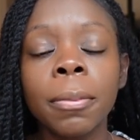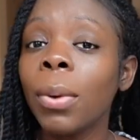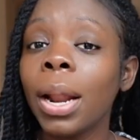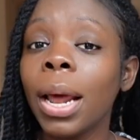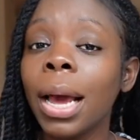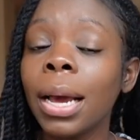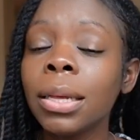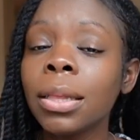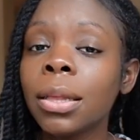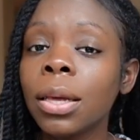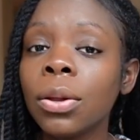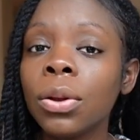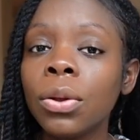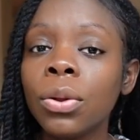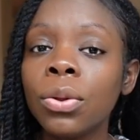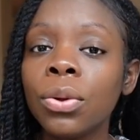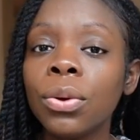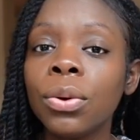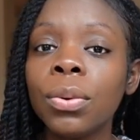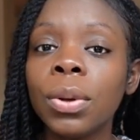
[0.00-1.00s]
What I tend
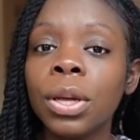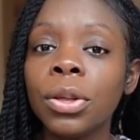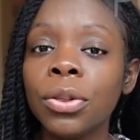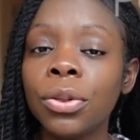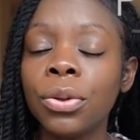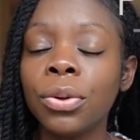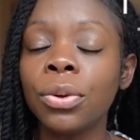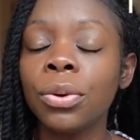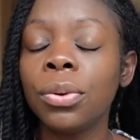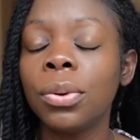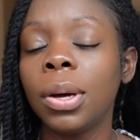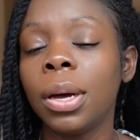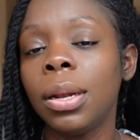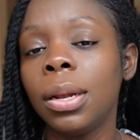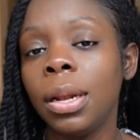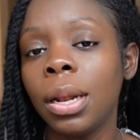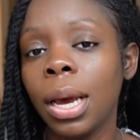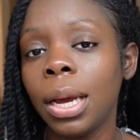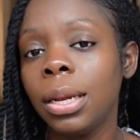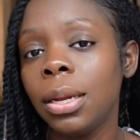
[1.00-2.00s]
to do is do a
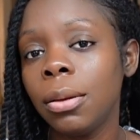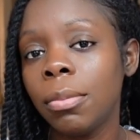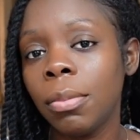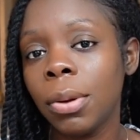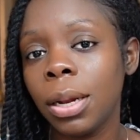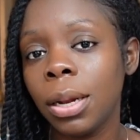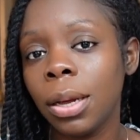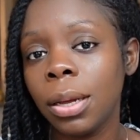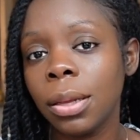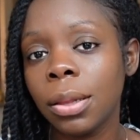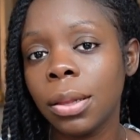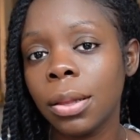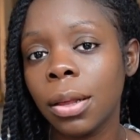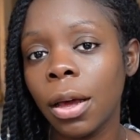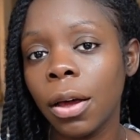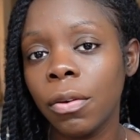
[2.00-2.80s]
90 minutes